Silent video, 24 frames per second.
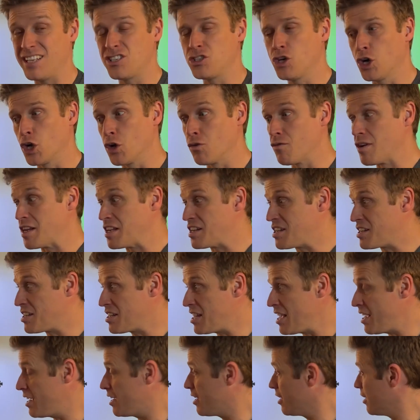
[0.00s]
got a
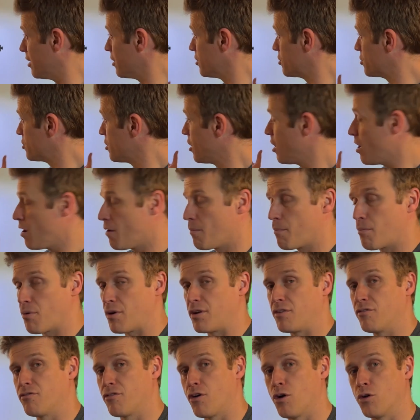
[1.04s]
ridiculous
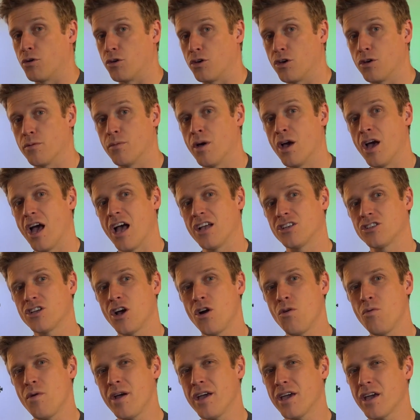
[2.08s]
print volume, so
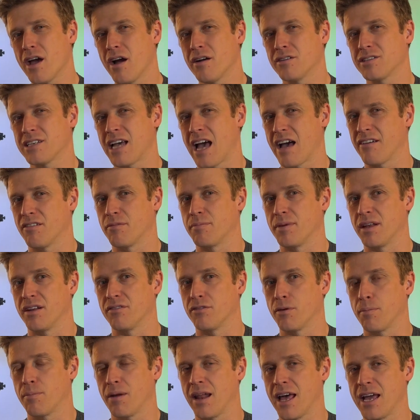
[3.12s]
we're going to have a bit of a
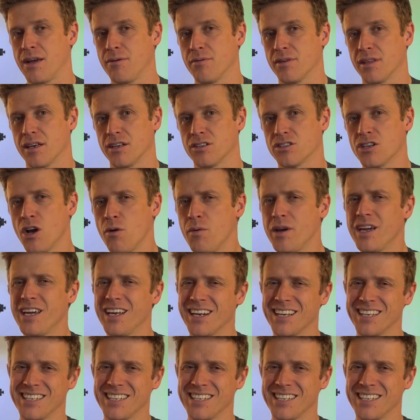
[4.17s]
play with it. So we're going to